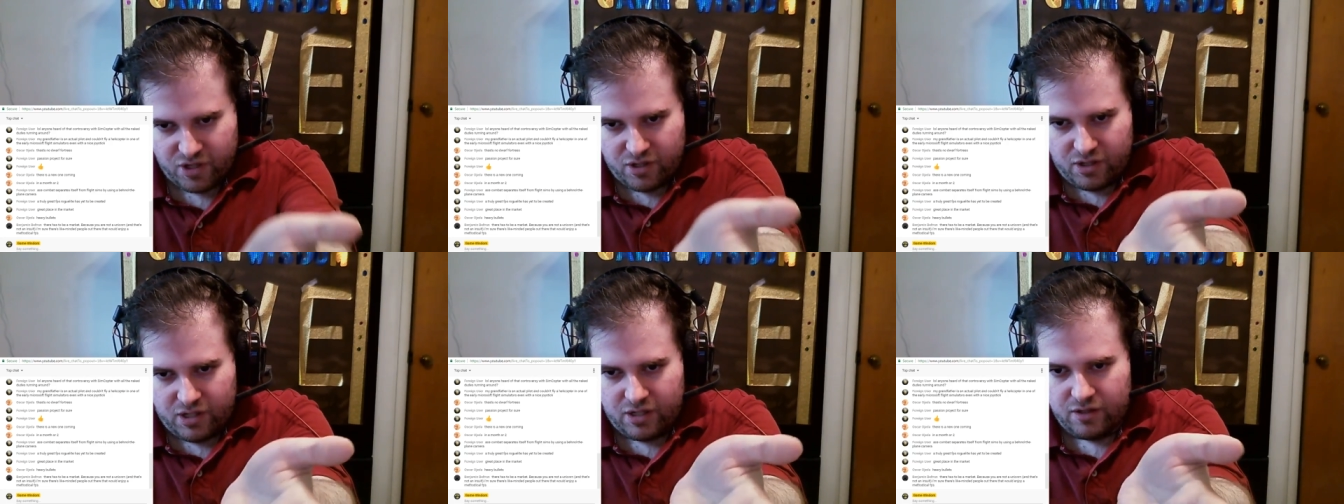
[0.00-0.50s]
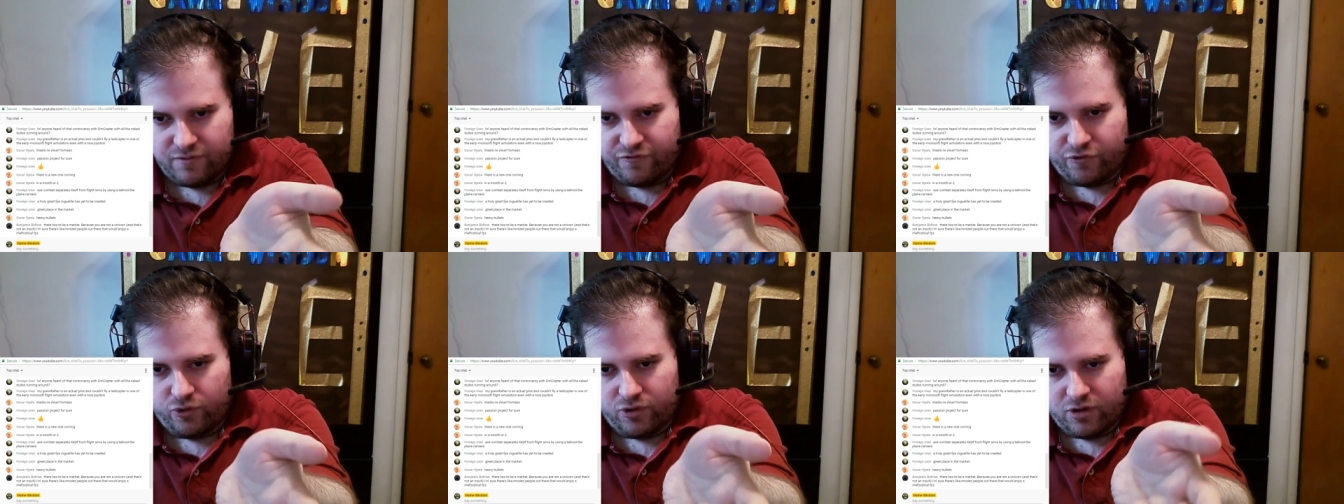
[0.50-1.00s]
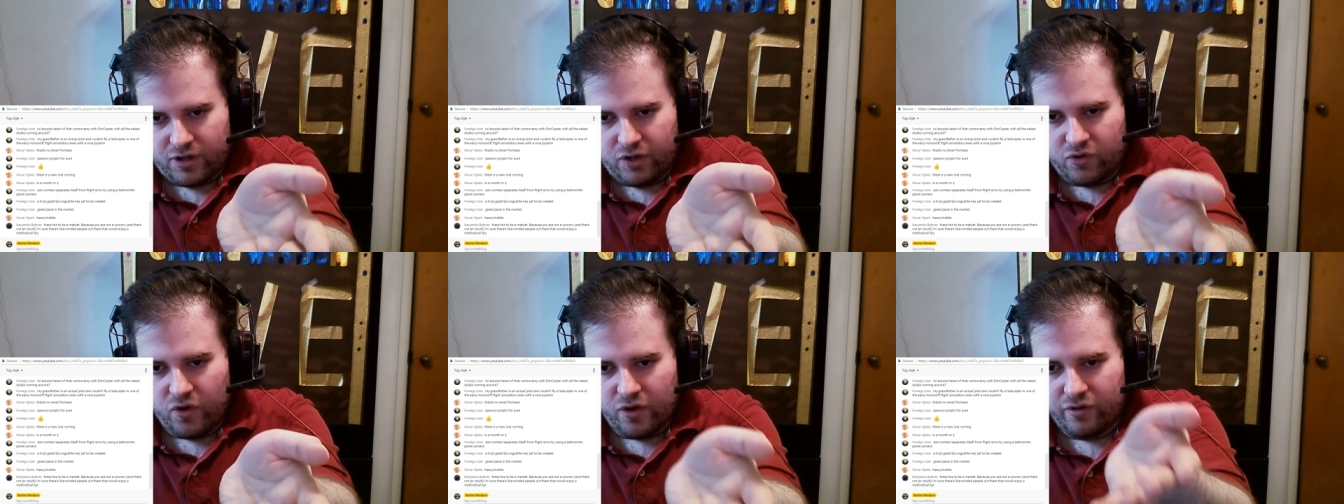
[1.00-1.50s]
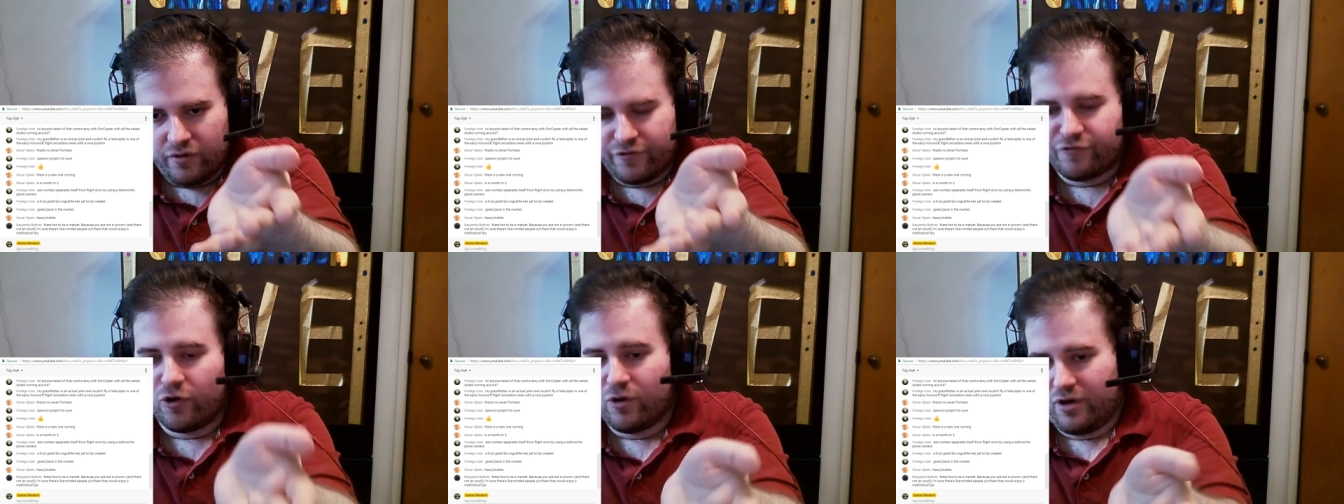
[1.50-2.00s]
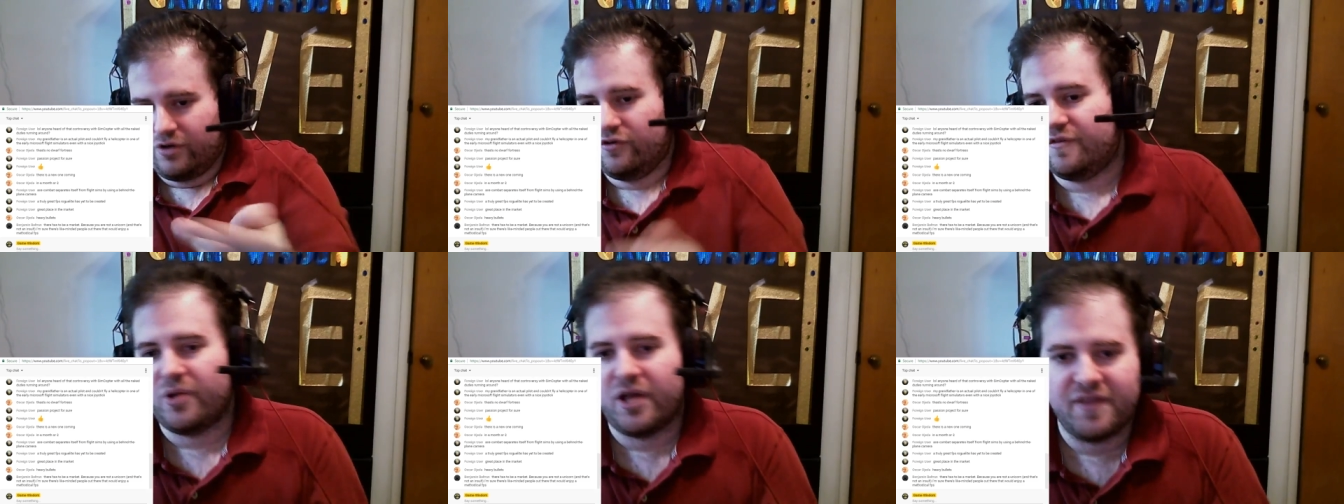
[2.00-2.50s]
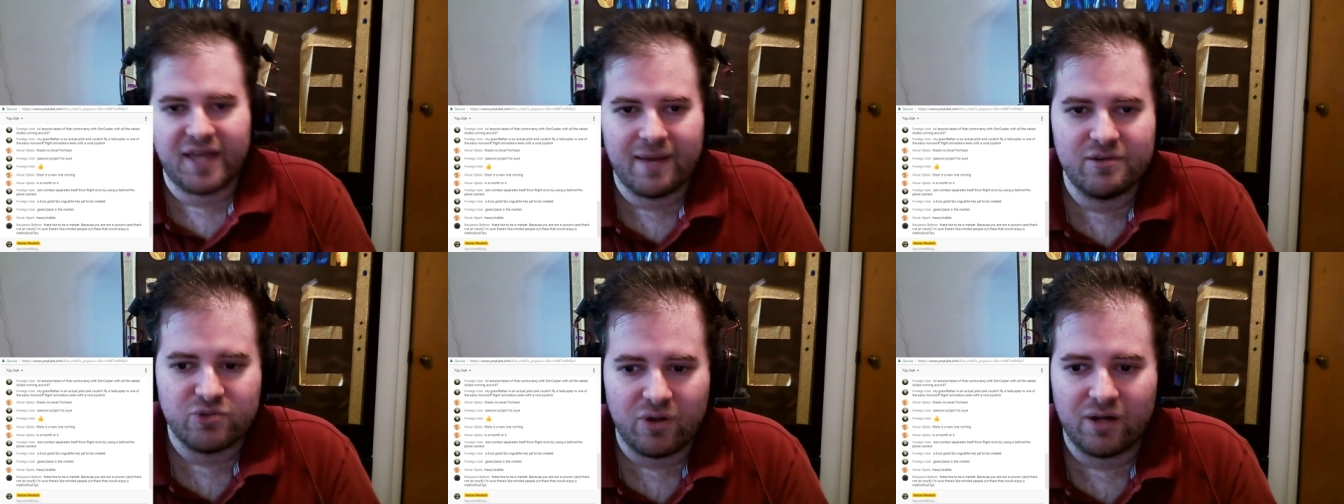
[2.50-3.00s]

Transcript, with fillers: uh, for El Gordo and Foreign, who've played the game as well,